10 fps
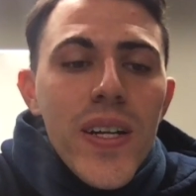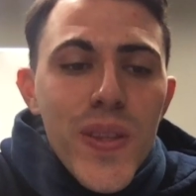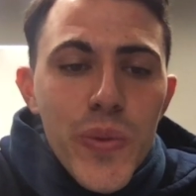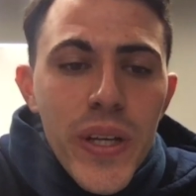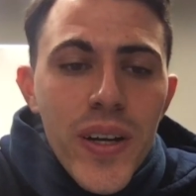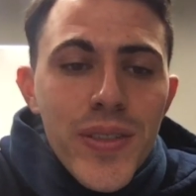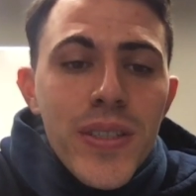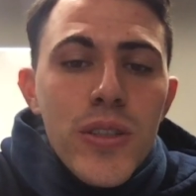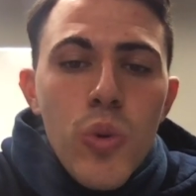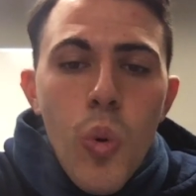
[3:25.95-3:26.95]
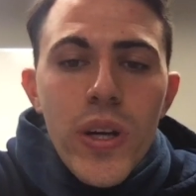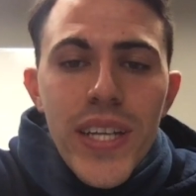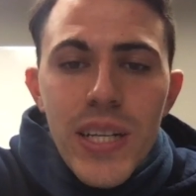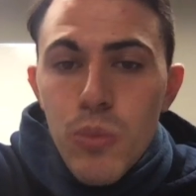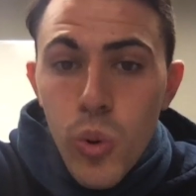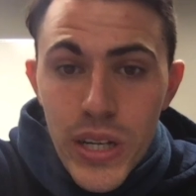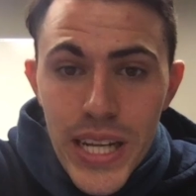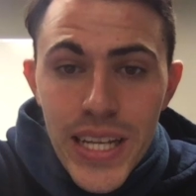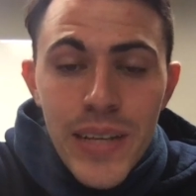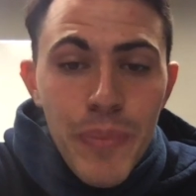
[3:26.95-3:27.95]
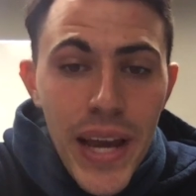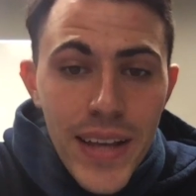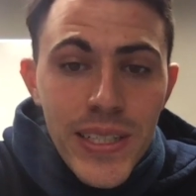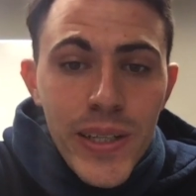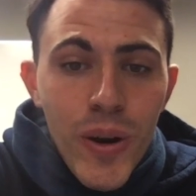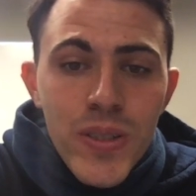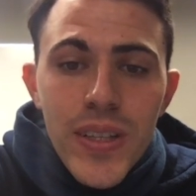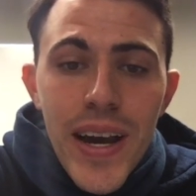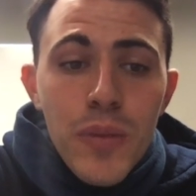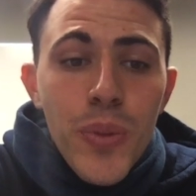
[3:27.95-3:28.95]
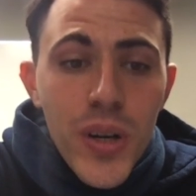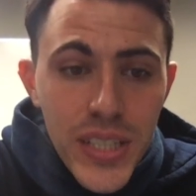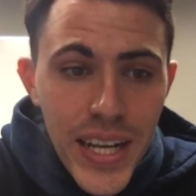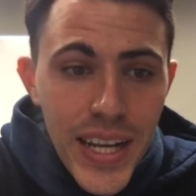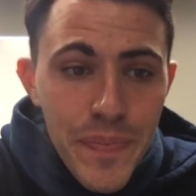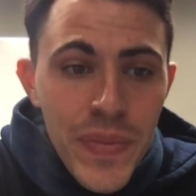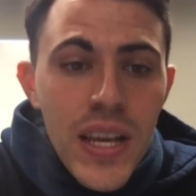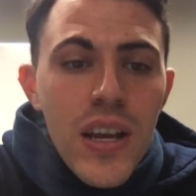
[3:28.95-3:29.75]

328.8 passing yards allowed per game,